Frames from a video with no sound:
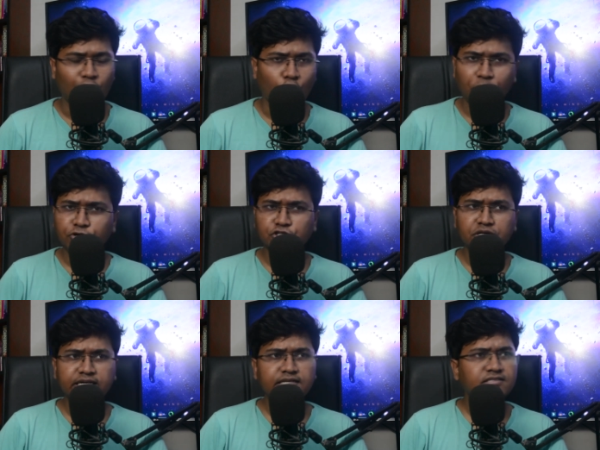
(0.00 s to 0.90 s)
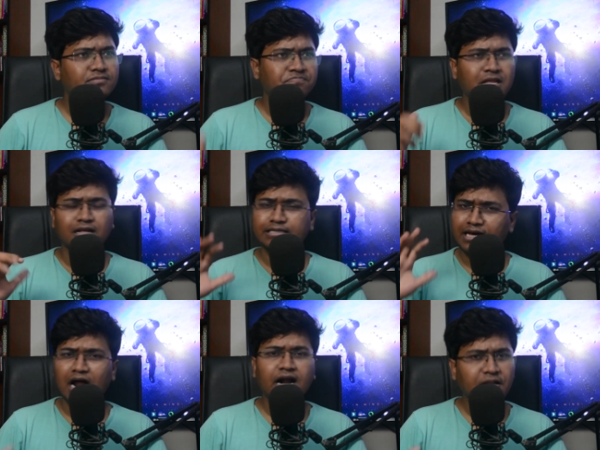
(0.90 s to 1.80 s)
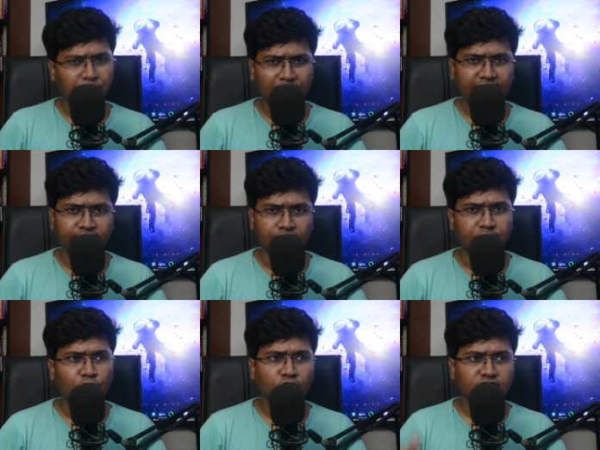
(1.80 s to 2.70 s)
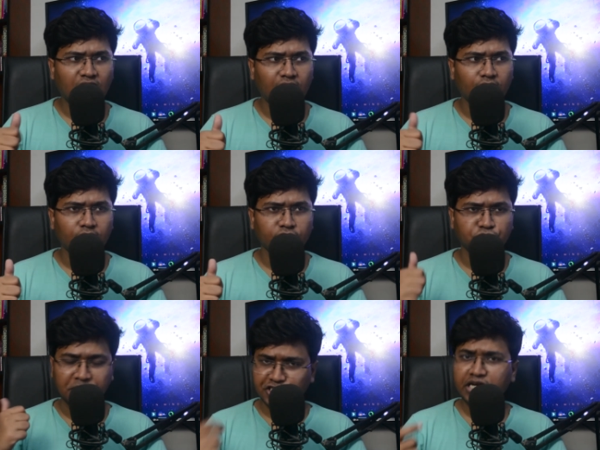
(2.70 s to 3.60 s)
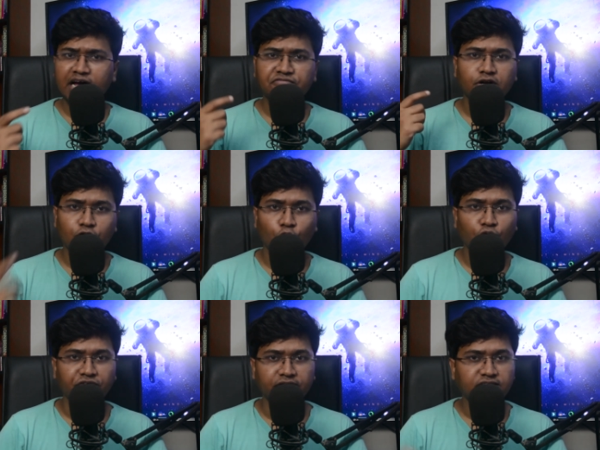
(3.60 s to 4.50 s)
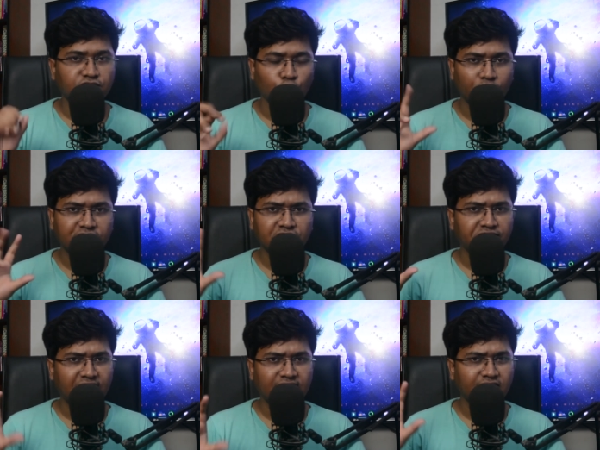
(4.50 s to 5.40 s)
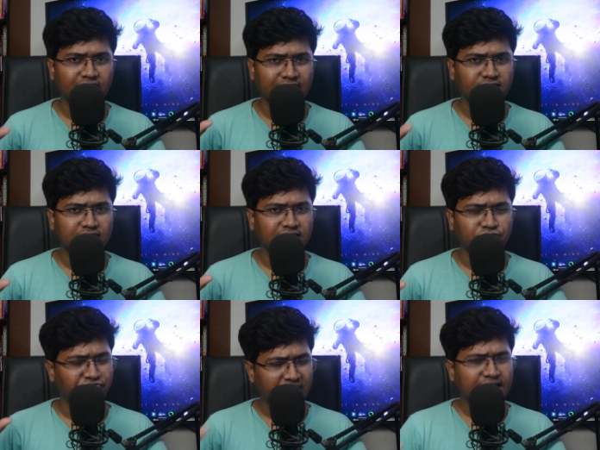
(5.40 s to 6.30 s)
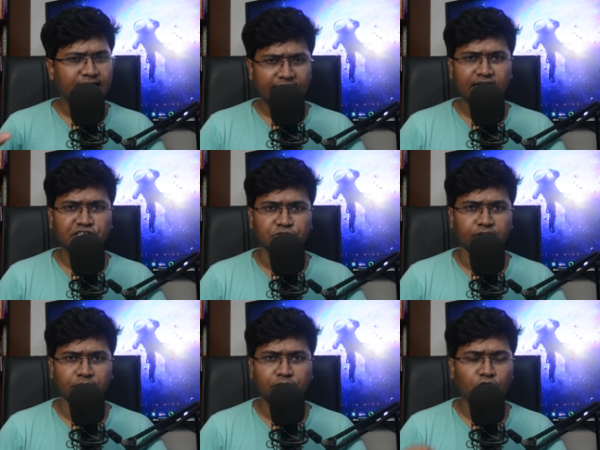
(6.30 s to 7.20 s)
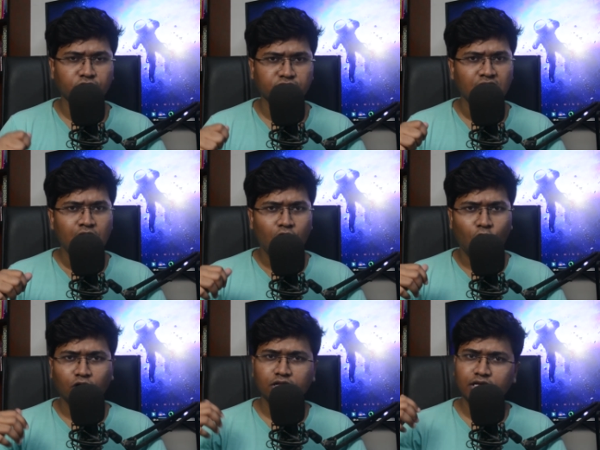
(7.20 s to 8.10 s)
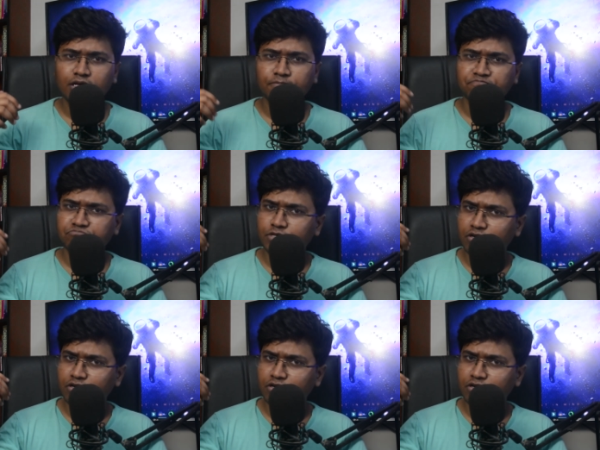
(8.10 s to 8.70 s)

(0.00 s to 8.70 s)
And opportunities there are in plenty because uh, especially after covid this location factor is is very negligible because all the